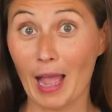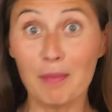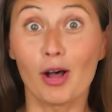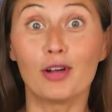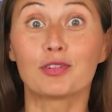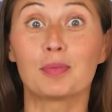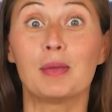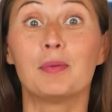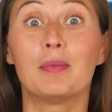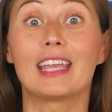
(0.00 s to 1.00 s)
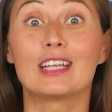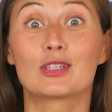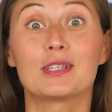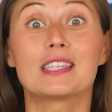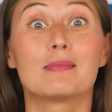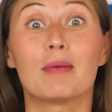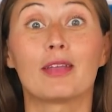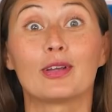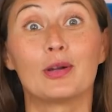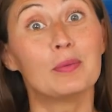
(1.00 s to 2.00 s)
I'm all for people making choices
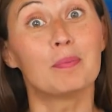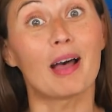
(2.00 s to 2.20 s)
about their own